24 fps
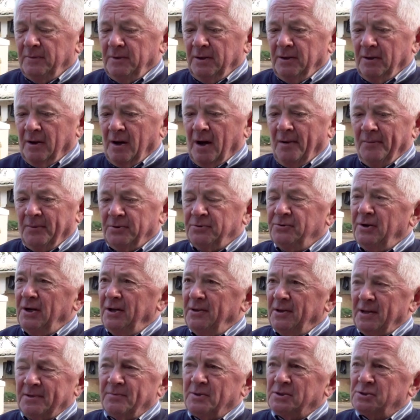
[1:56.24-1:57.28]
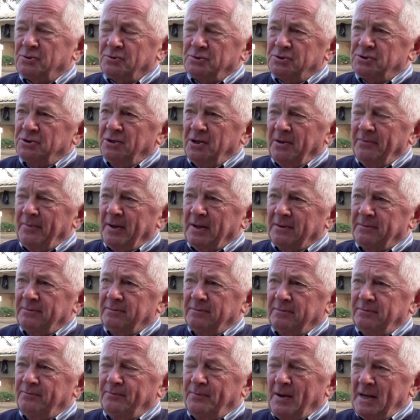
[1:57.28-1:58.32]
I'm not really that much concerned about
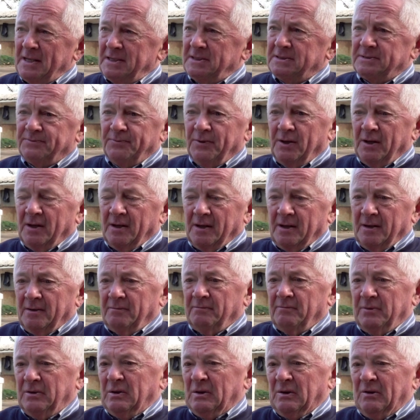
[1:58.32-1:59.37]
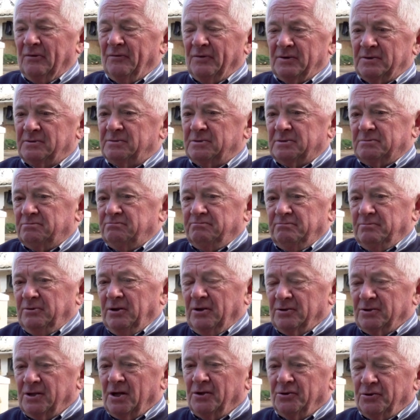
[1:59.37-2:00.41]
pace. If it's,
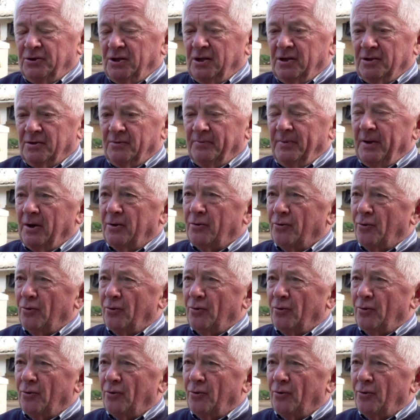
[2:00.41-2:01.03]
don't think it'll be a